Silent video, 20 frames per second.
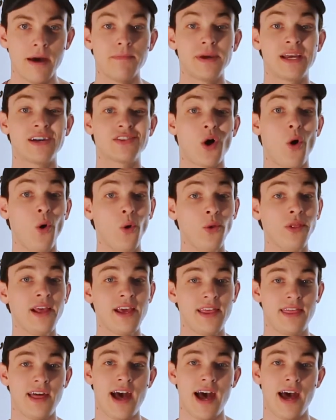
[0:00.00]
because
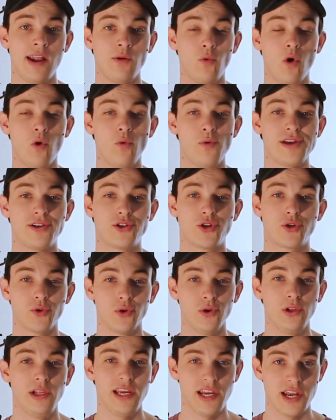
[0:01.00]
only then will we
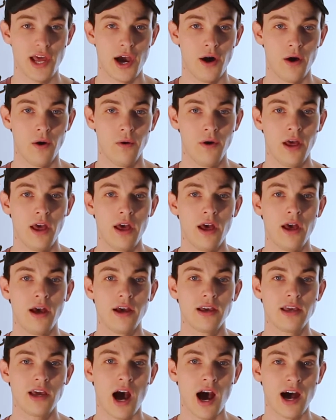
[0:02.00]
truly know
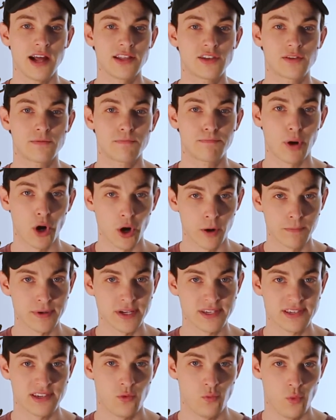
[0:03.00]
God's
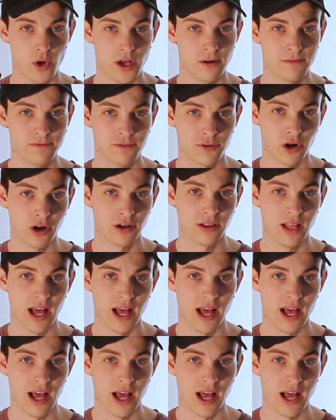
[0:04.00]
purpose and will for our